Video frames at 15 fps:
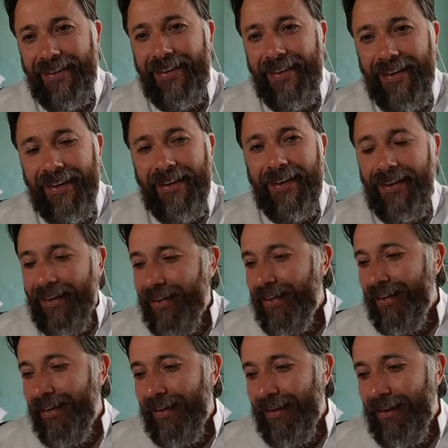he
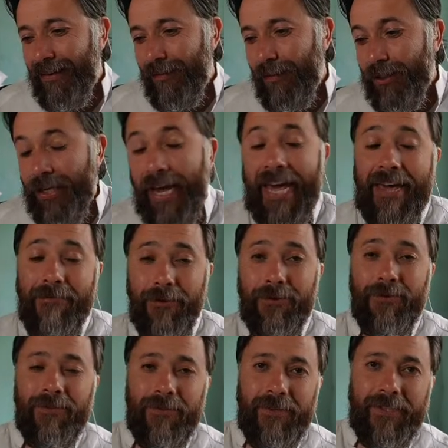was
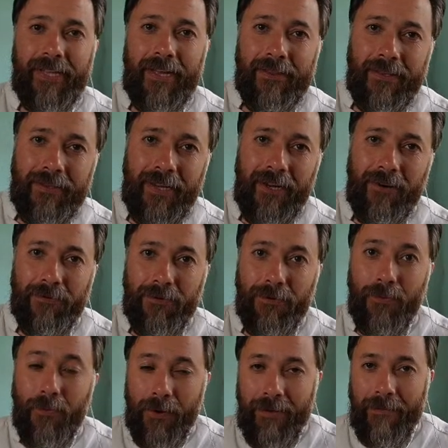able to understand the tale of
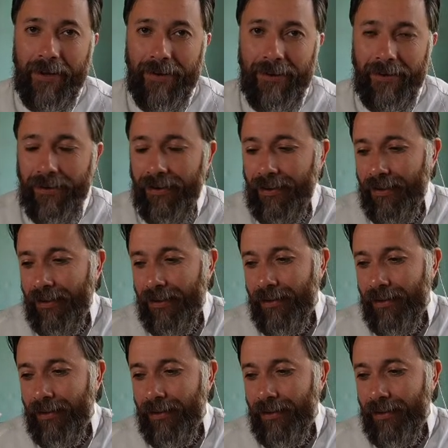two women